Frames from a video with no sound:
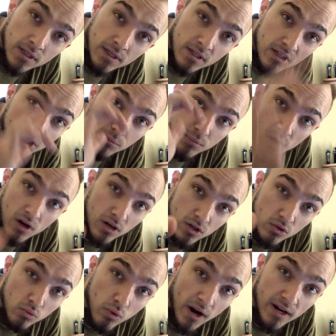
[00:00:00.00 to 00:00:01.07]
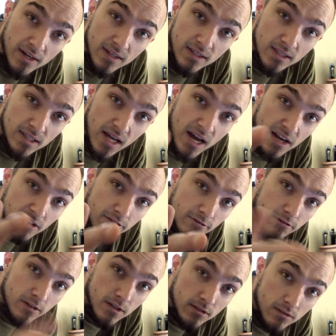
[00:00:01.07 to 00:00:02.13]
keep on grinding life.
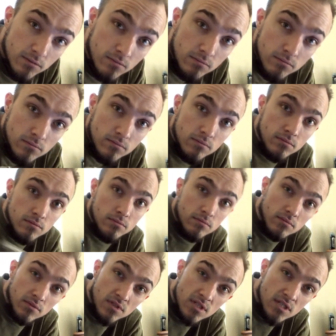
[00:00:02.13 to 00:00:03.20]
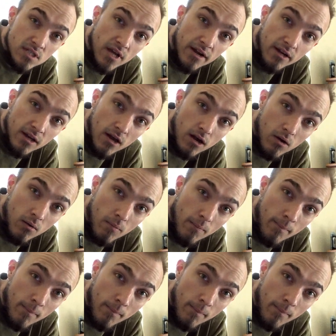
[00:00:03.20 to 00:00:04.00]
Signing out.